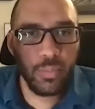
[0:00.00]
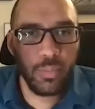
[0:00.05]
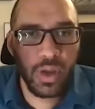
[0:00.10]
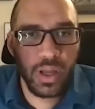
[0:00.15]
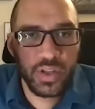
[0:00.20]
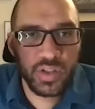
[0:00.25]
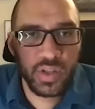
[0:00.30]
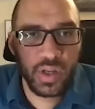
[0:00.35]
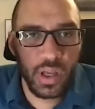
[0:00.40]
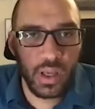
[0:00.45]

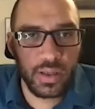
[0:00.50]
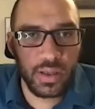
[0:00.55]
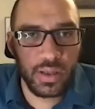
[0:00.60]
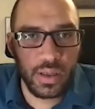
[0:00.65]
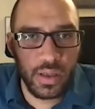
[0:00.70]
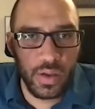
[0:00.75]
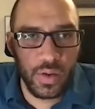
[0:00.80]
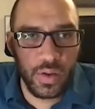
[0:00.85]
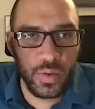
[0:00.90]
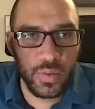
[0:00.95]
You mentioned
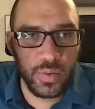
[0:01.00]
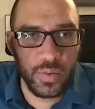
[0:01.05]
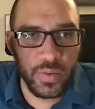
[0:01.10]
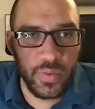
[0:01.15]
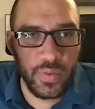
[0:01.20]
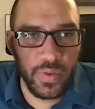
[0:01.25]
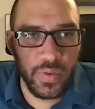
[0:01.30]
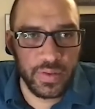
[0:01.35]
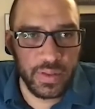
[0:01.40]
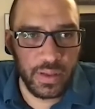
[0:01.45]
on, you
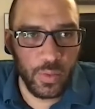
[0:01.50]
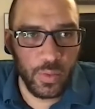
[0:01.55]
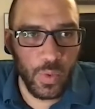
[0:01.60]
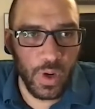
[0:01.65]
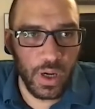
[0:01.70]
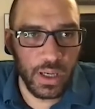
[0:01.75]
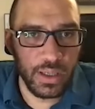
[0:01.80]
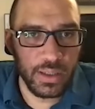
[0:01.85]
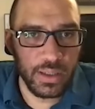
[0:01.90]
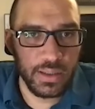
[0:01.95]
know, things
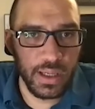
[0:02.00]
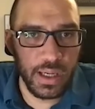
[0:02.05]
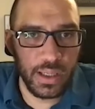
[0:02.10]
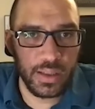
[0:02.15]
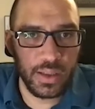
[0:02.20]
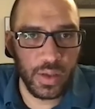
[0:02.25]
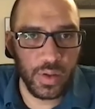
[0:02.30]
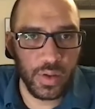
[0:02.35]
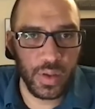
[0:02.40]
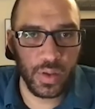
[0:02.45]
like The Walking
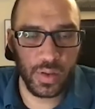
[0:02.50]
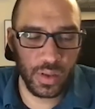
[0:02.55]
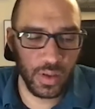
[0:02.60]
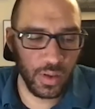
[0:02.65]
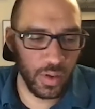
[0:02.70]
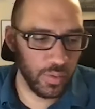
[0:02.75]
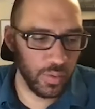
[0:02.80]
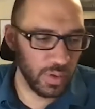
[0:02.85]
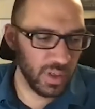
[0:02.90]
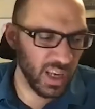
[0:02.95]
Dead, you know,
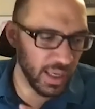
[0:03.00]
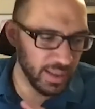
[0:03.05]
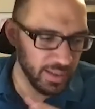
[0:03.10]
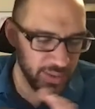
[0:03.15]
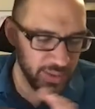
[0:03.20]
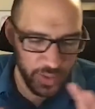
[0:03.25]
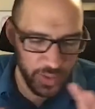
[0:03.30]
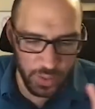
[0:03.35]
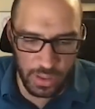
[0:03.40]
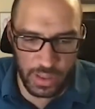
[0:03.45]
you, you don't
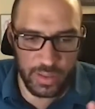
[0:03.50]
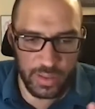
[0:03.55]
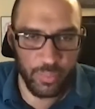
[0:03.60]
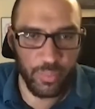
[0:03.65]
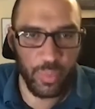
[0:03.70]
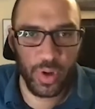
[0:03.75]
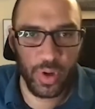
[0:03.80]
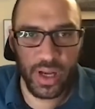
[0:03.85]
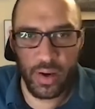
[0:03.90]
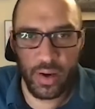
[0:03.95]
necessarily
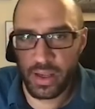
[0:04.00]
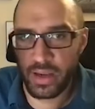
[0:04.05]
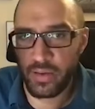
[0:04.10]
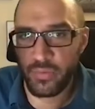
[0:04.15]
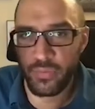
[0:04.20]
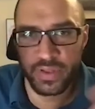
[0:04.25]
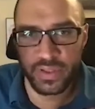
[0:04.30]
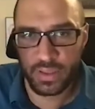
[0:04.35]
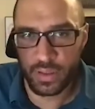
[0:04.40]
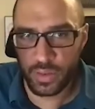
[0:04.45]
need to board
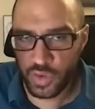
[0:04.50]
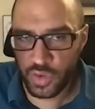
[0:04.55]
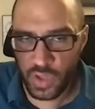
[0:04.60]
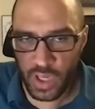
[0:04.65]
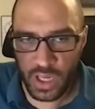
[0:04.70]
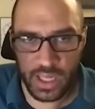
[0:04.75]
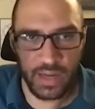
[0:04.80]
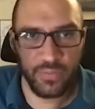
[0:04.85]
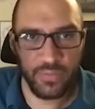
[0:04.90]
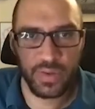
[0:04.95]
out every
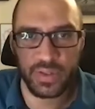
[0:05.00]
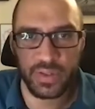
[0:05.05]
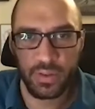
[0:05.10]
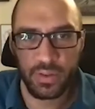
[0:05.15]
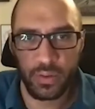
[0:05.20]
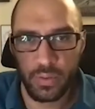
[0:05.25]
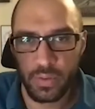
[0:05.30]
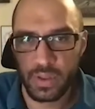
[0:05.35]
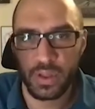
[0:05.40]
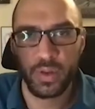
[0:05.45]
single shot,
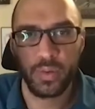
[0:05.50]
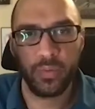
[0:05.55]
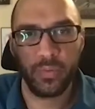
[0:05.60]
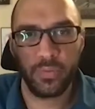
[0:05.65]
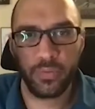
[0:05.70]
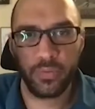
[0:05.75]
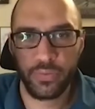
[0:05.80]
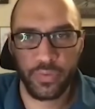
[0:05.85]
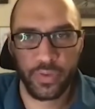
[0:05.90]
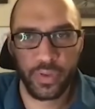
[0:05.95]
every single, you
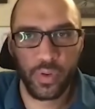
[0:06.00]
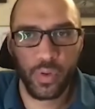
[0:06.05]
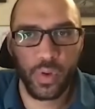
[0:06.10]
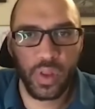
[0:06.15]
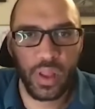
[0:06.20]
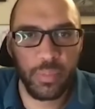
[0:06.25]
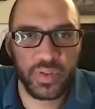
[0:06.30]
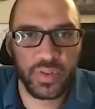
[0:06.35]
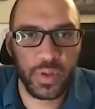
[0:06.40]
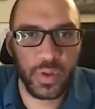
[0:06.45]
know, for
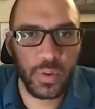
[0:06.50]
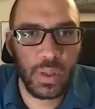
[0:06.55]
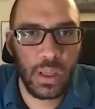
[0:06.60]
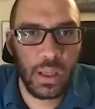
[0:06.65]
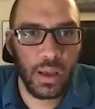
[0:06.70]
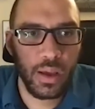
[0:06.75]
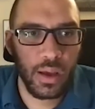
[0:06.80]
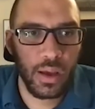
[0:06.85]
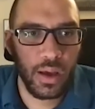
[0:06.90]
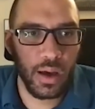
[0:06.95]
the whole
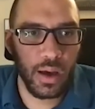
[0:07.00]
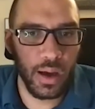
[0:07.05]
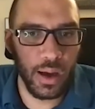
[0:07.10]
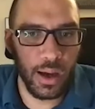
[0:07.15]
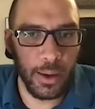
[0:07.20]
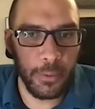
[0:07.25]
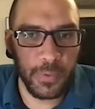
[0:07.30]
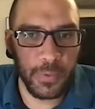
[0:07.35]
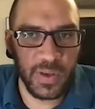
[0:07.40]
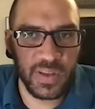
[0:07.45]
episode.
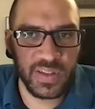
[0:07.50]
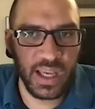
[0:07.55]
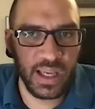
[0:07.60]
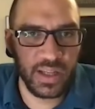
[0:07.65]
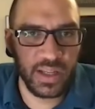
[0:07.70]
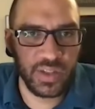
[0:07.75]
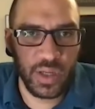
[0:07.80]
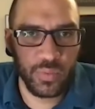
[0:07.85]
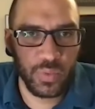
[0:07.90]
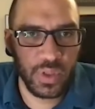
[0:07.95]
Um,
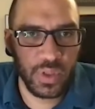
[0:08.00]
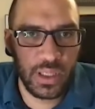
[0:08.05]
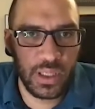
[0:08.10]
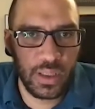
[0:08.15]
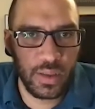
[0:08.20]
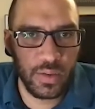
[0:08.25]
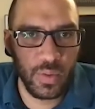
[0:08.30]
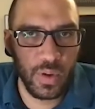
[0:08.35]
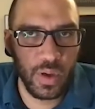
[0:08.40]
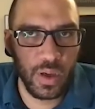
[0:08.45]
is that
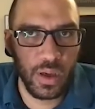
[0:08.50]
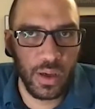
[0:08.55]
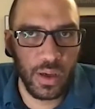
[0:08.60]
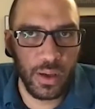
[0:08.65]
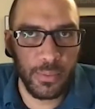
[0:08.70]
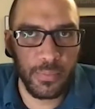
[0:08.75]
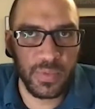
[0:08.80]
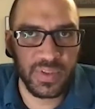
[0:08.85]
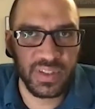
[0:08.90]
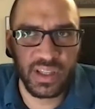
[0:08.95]
generally
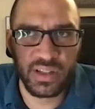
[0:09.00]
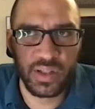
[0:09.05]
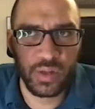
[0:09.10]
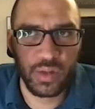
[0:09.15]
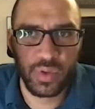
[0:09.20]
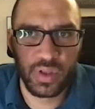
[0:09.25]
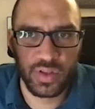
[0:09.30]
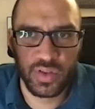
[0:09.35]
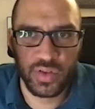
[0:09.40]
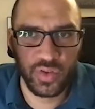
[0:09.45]
um, is
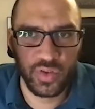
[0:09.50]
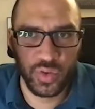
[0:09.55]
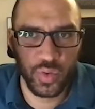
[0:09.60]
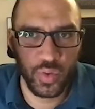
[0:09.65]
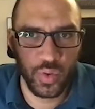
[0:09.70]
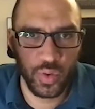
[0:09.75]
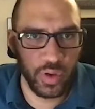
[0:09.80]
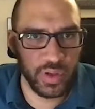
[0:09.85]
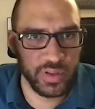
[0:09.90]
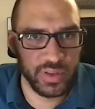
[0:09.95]
that generally just
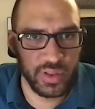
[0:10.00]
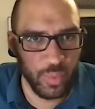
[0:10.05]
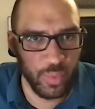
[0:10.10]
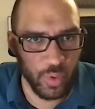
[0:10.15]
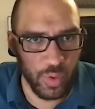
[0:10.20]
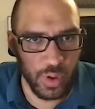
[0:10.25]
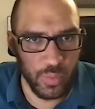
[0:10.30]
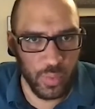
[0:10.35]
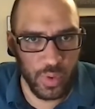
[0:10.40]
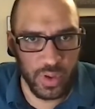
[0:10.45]
true across
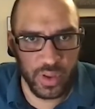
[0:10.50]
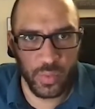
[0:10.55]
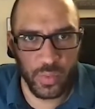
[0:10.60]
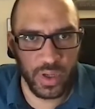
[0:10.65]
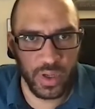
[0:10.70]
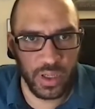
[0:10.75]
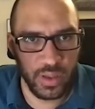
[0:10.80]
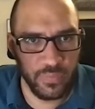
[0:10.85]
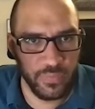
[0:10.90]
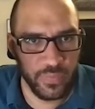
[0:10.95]
the board,
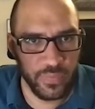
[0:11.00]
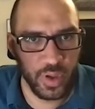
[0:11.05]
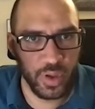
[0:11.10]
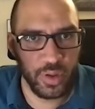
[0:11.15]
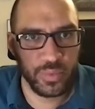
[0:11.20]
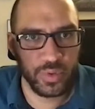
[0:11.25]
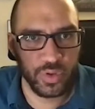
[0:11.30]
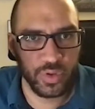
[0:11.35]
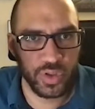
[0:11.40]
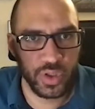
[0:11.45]
whether you're working on
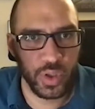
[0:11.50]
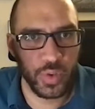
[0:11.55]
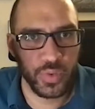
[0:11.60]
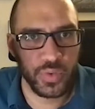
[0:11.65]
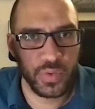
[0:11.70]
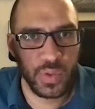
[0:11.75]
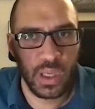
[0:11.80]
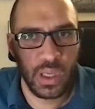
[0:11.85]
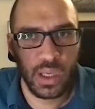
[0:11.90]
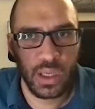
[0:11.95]
films or
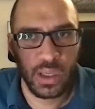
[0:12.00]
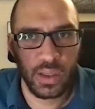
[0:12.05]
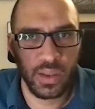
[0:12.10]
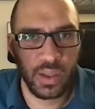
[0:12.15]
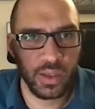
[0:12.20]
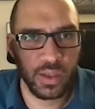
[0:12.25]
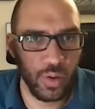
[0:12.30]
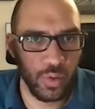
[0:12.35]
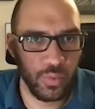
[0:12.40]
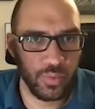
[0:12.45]
shows,
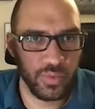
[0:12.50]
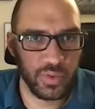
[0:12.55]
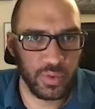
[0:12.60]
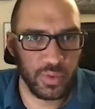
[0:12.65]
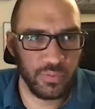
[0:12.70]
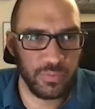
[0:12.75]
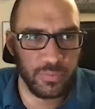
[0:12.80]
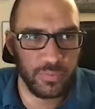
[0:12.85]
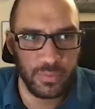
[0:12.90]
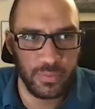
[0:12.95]
that you
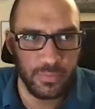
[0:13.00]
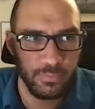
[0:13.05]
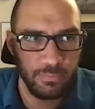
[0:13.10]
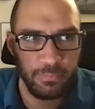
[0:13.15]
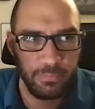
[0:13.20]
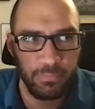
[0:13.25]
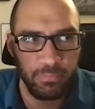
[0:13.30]
don't sort of